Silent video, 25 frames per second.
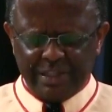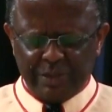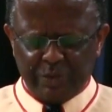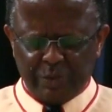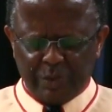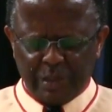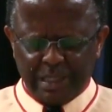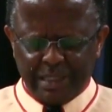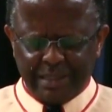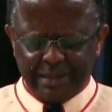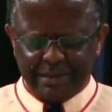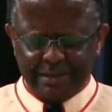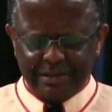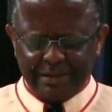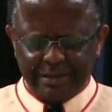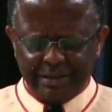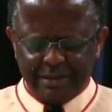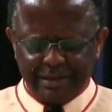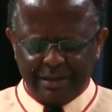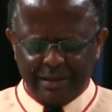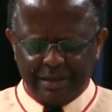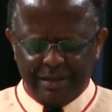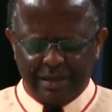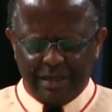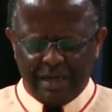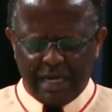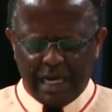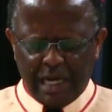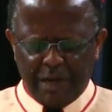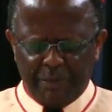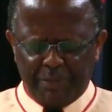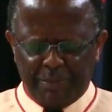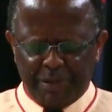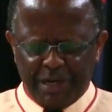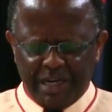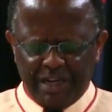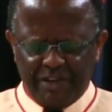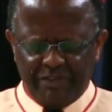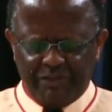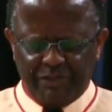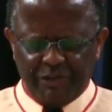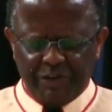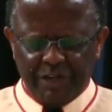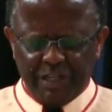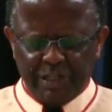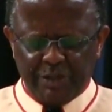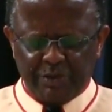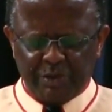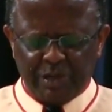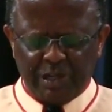is one. I pray for
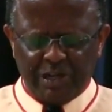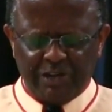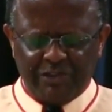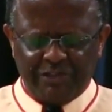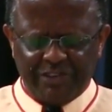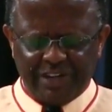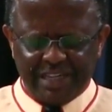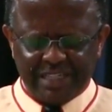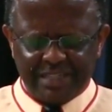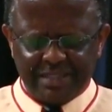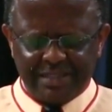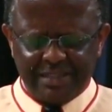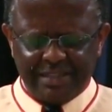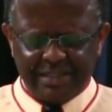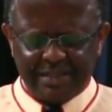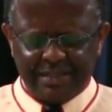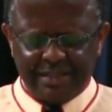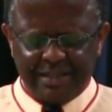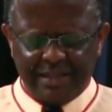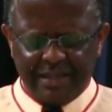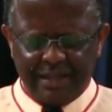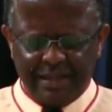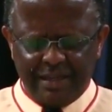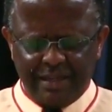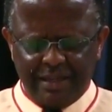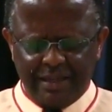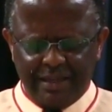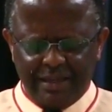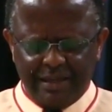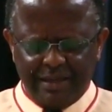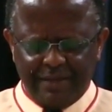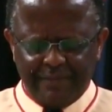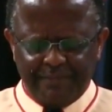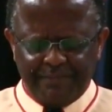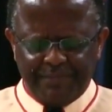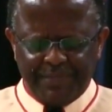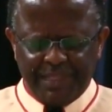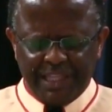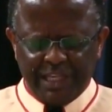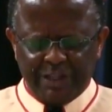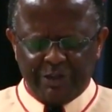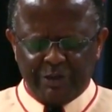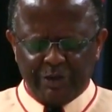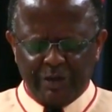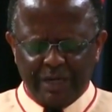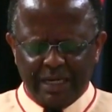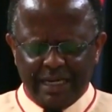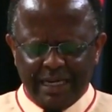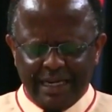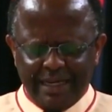each one of us this day that
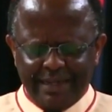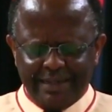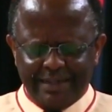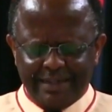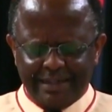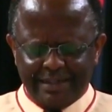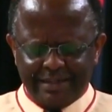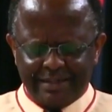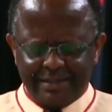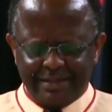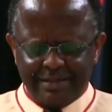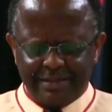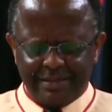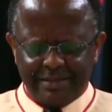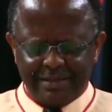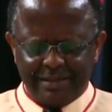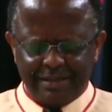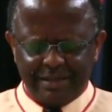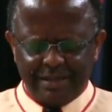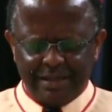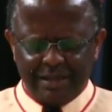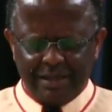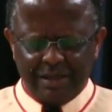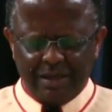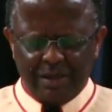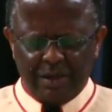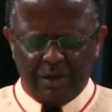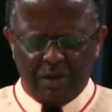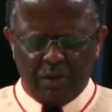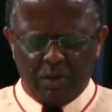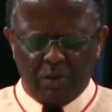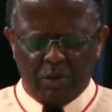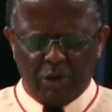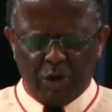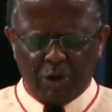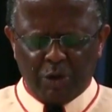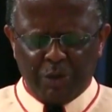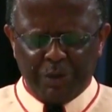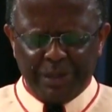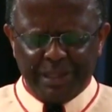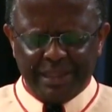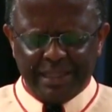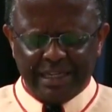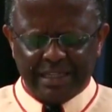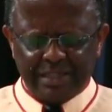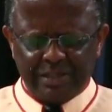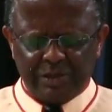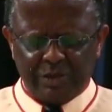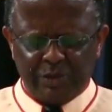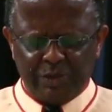you will guide us, walk with
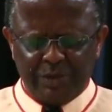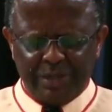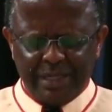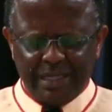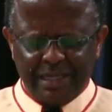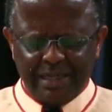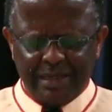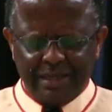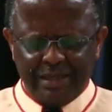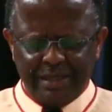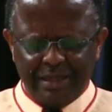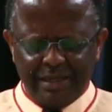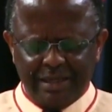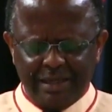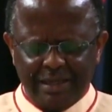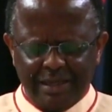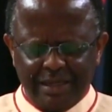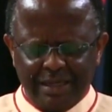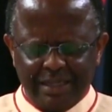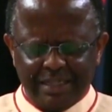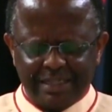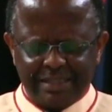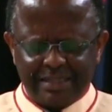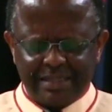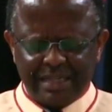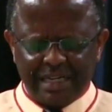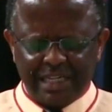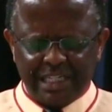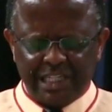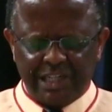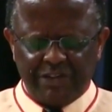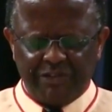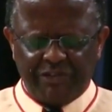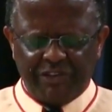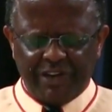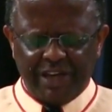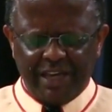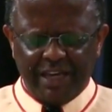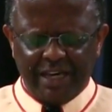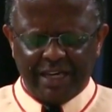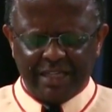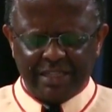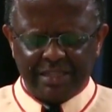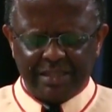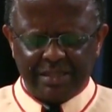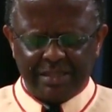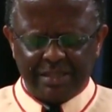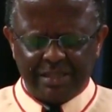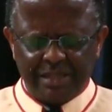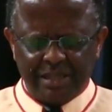us today, sanctify
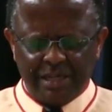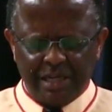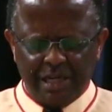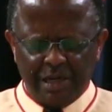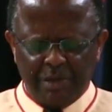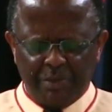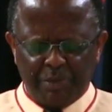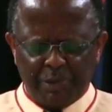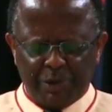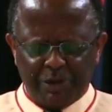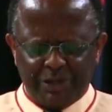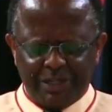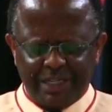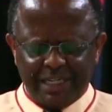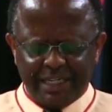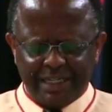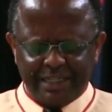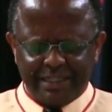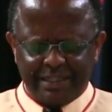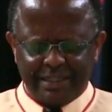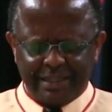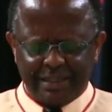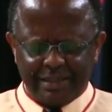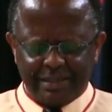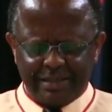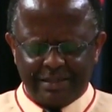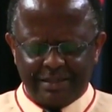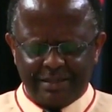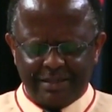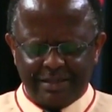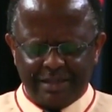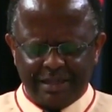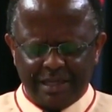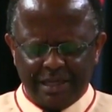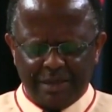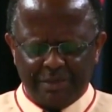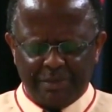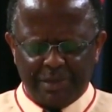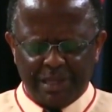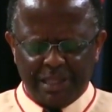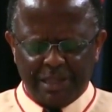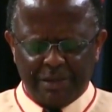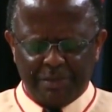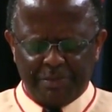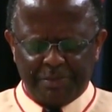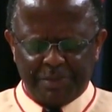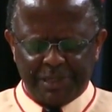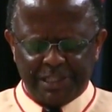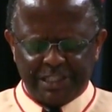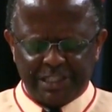us, protect us by the
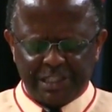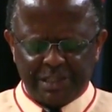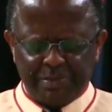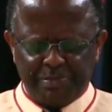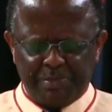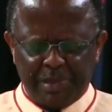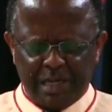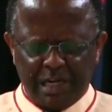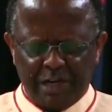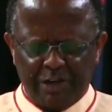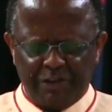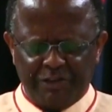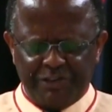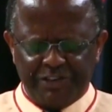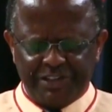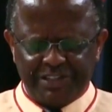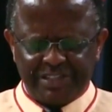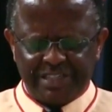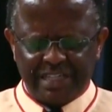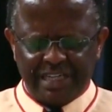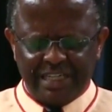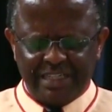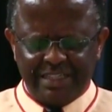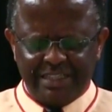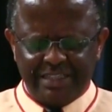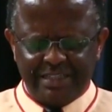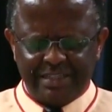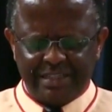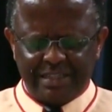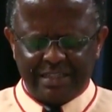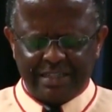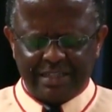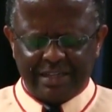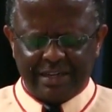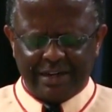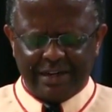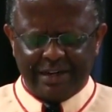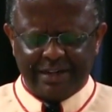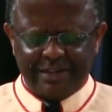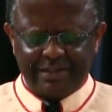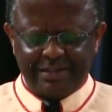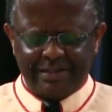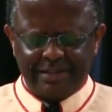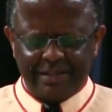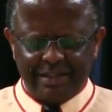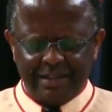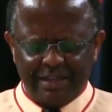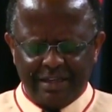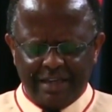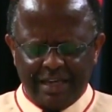precious blood of your Son, Jesus
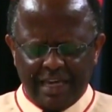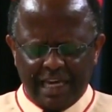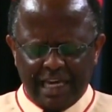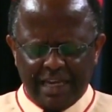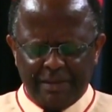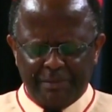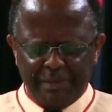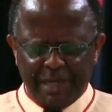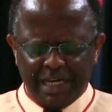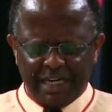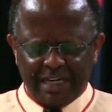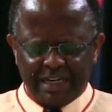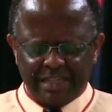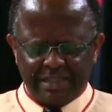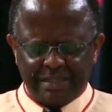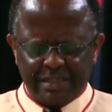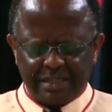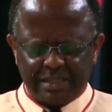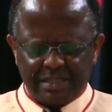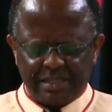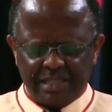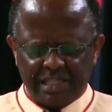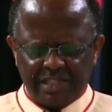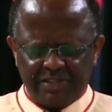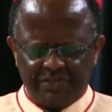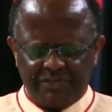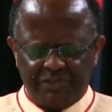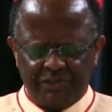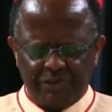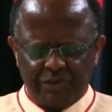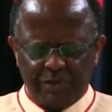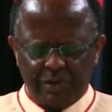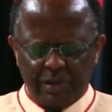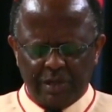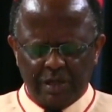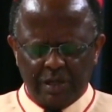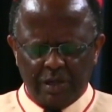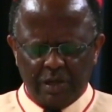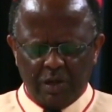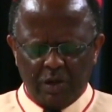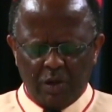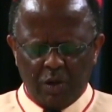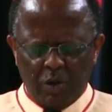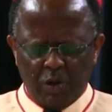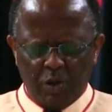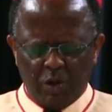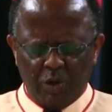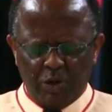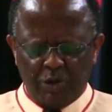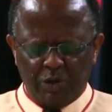Christ, and make us successful,
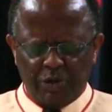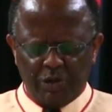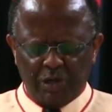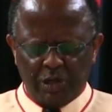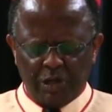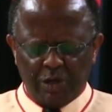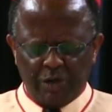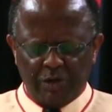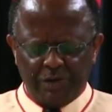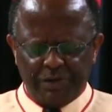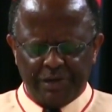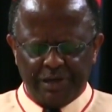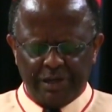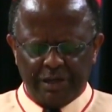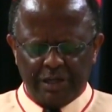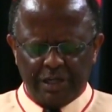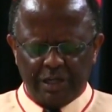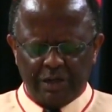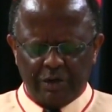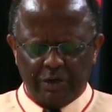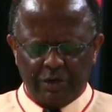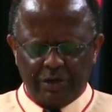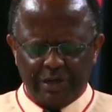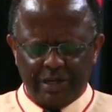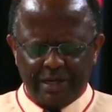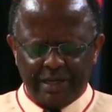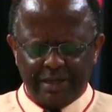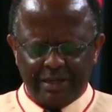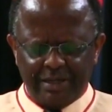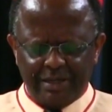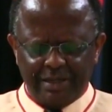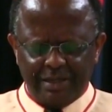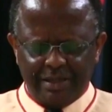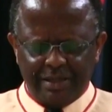all to your glory and honor.